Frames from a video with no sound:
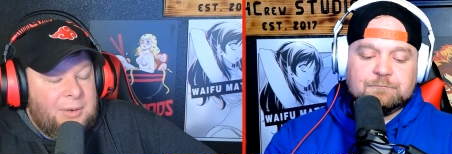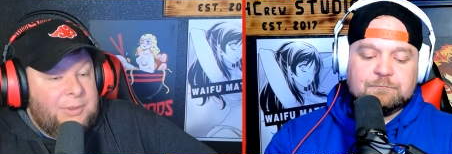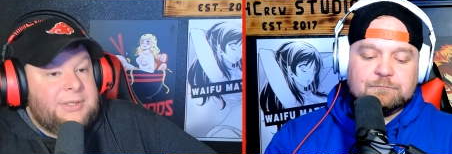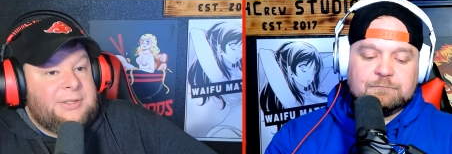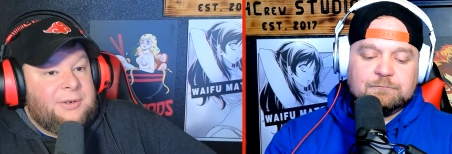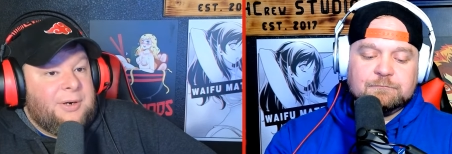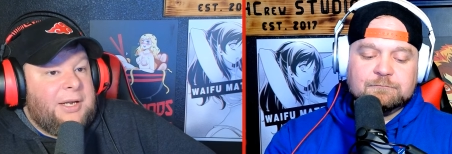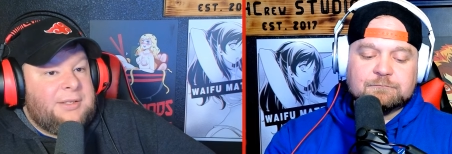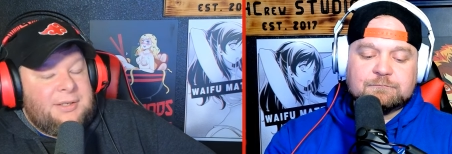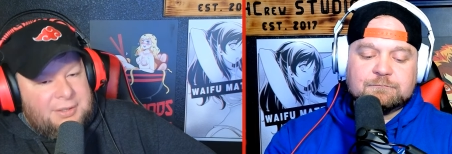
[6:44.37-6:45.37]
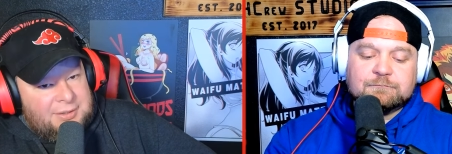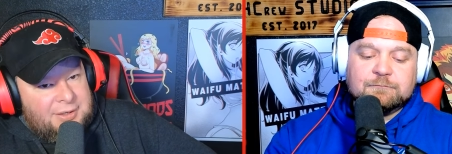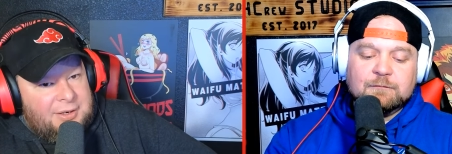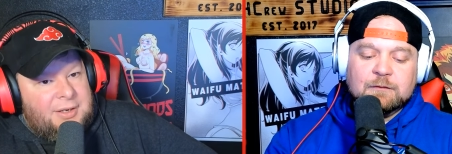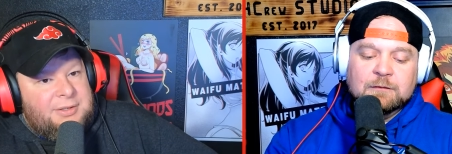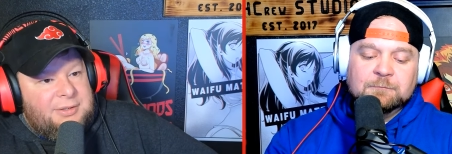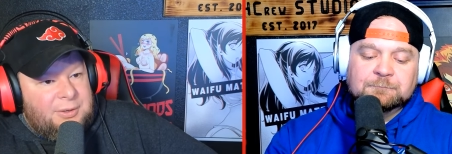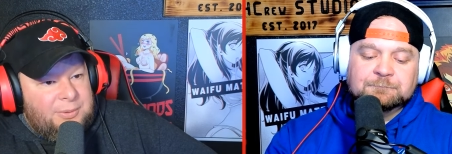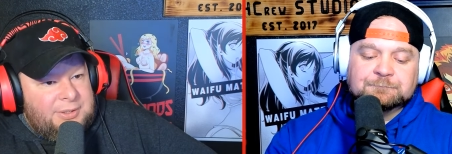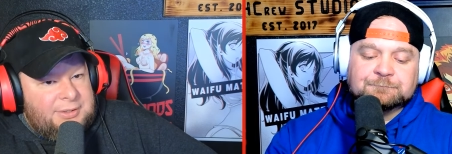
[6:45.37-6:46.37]
Speaker 1: Which is crazy because Kakashi is
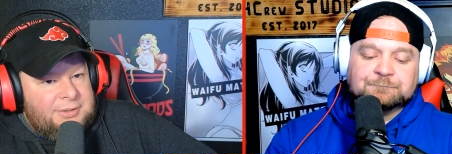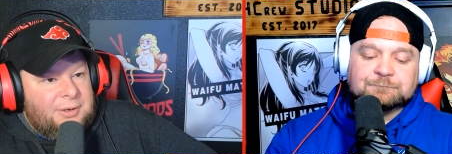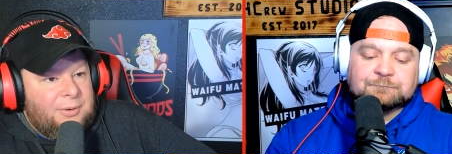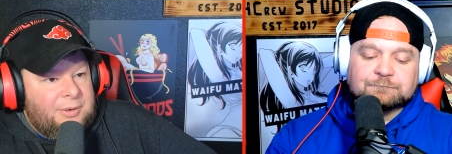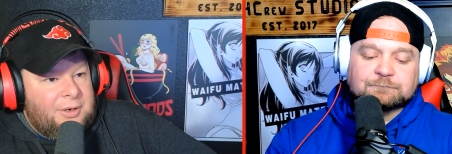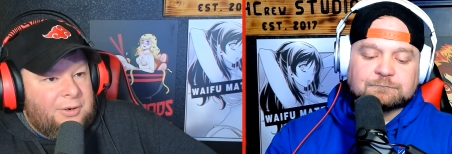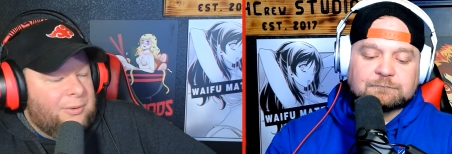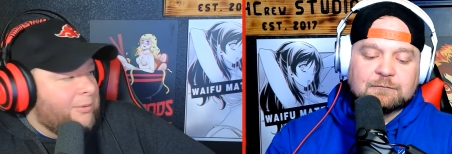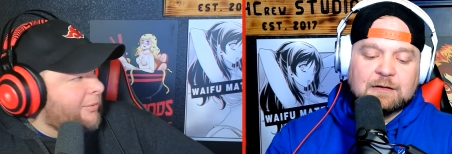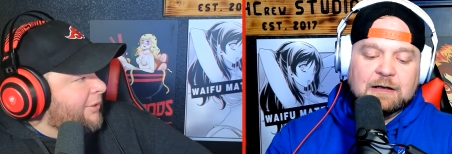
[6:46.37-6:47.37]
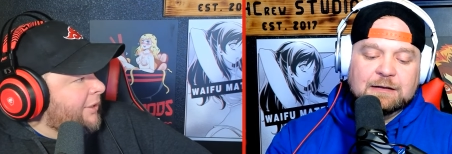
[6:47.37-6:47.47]
always so cold. I